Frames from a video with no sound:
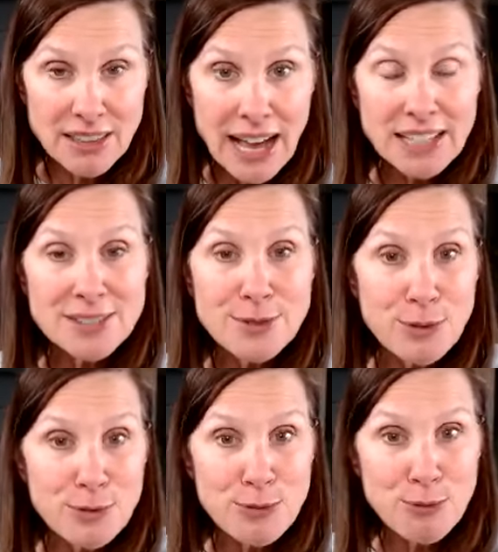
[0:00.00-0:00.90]
That's
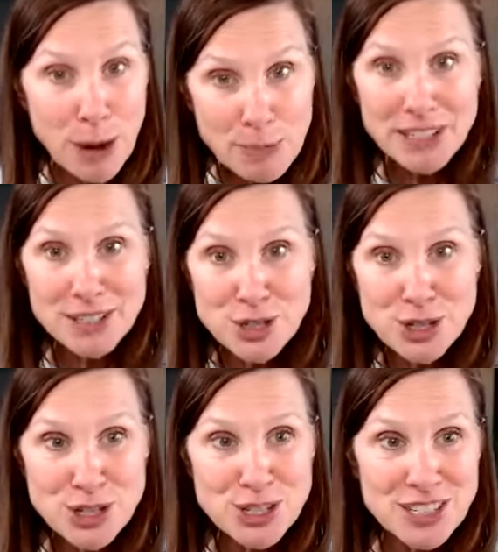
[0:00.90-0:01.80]

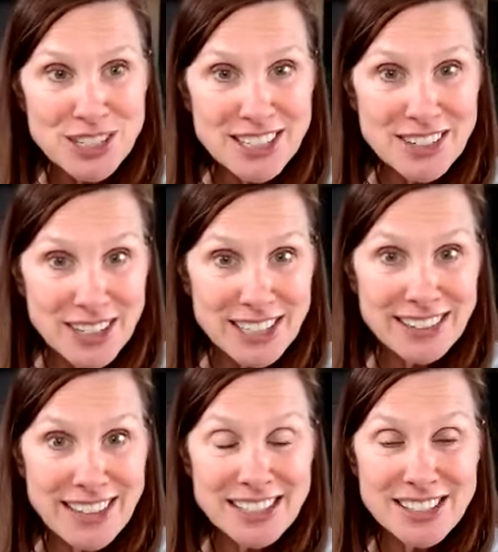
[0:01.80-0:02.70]
rubbish, right?
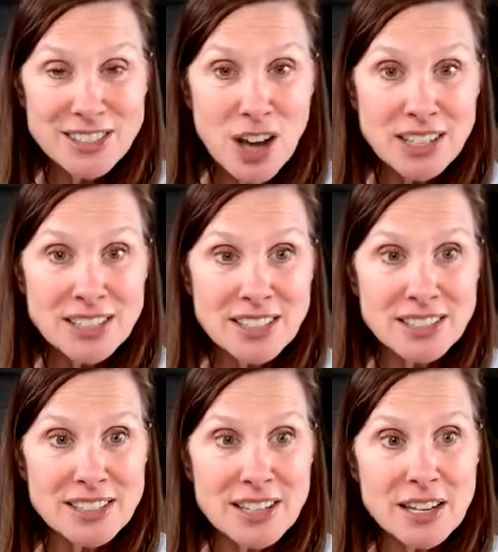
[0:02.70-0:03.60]
That's
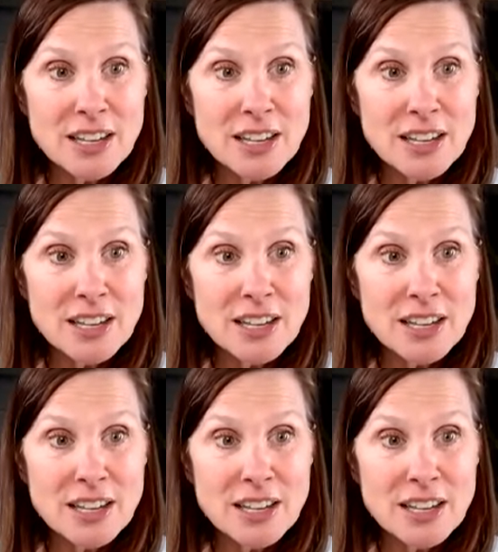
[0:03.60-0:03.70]
toxins.